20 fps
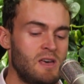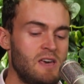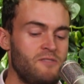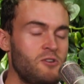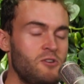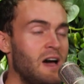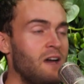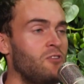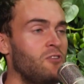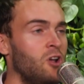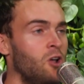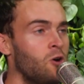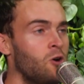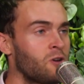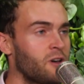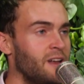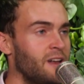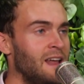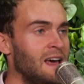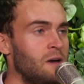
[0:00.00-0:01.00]
If you have a
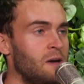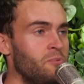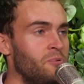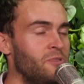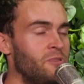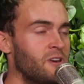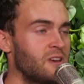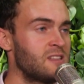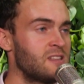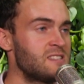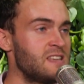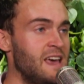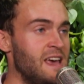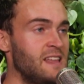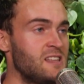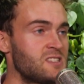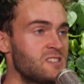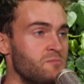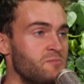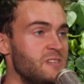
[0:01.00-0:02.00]
longer nap that
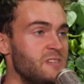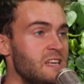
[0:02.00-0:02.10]
contains some